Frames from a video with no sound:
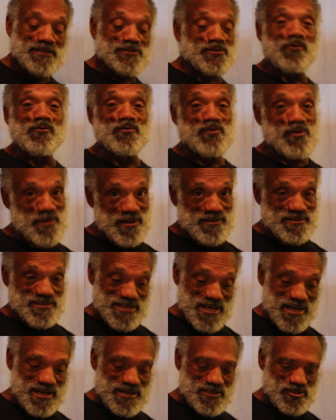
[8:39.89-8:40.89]
Don't go
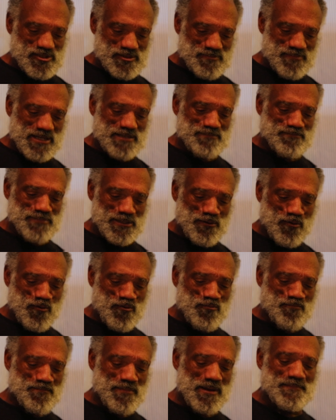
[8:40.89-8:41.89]
outside. You might be
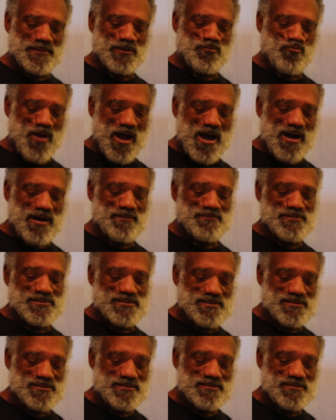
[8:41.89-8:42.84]
or might be robbed.